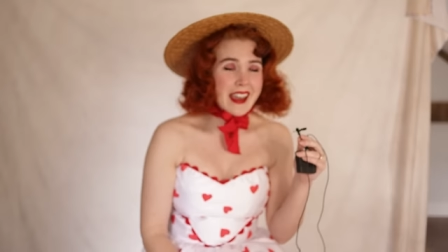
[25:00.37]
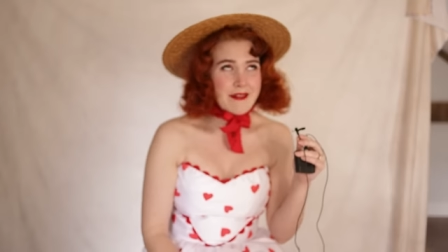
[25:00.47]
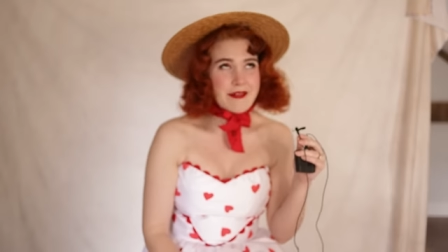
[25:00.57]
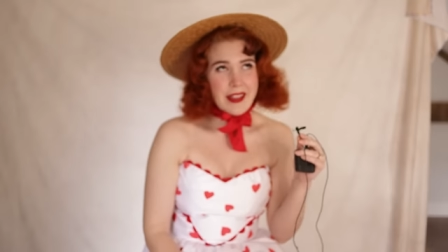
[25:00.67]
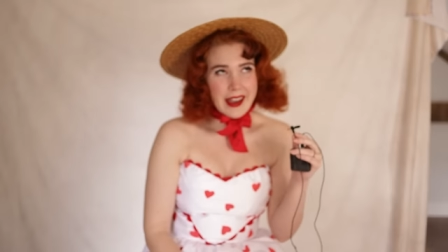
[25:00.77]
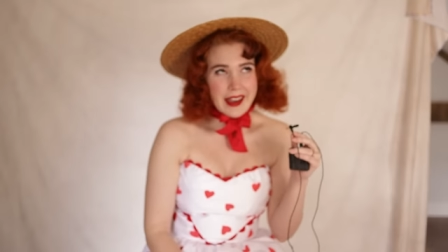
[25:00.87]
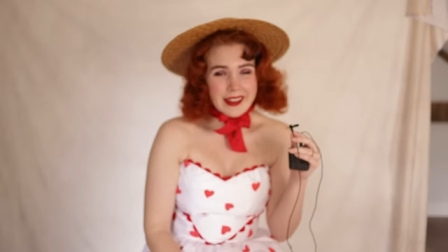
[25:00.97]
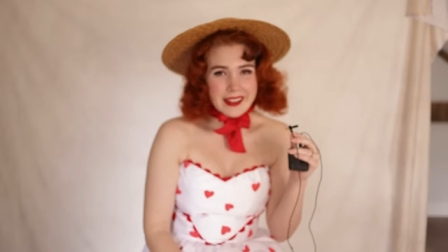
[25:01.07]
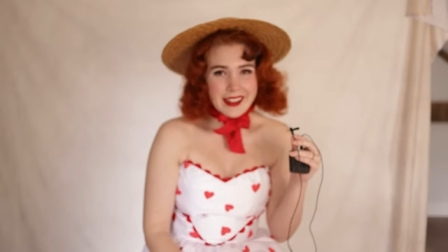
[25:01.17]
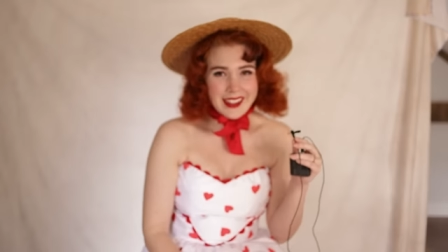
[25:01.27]
F
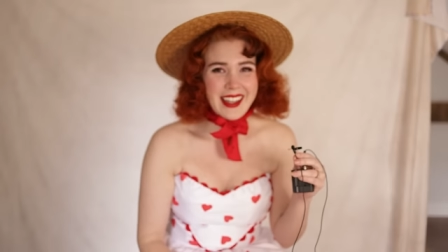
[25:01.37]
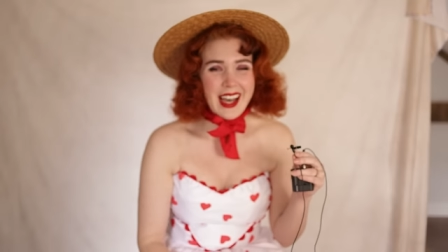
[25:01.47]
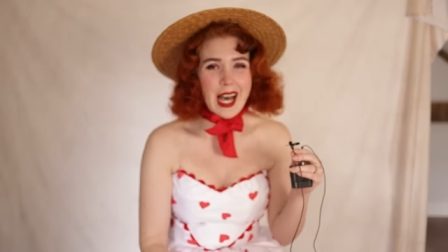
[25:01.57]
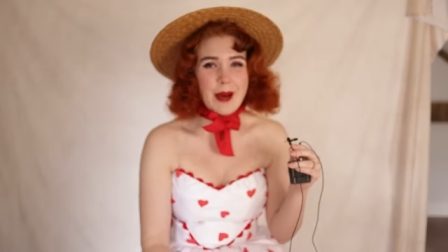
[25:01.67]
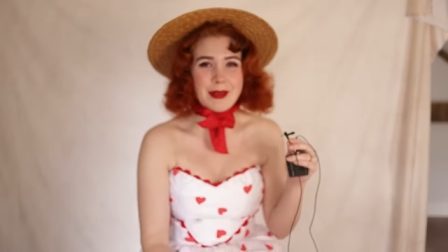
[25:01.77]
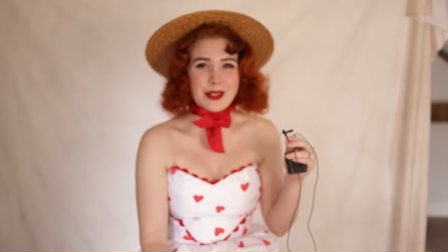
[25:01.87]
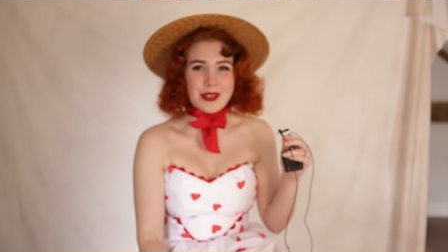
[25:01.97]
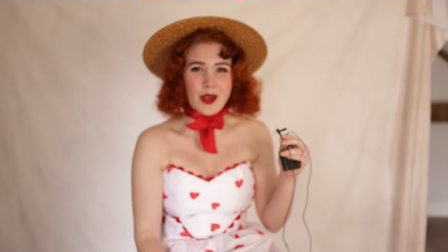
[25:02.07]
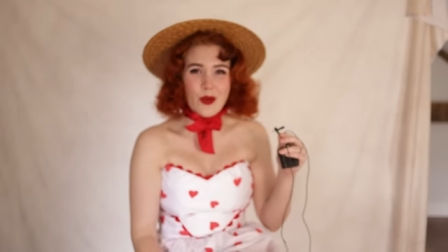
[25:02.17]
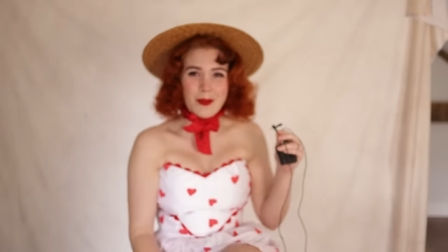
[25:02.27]
that. I'ma
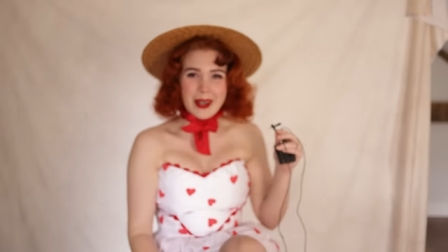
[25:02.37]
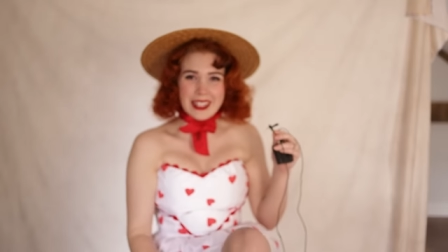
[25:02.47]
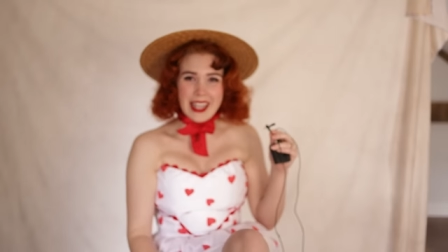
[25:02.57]
show my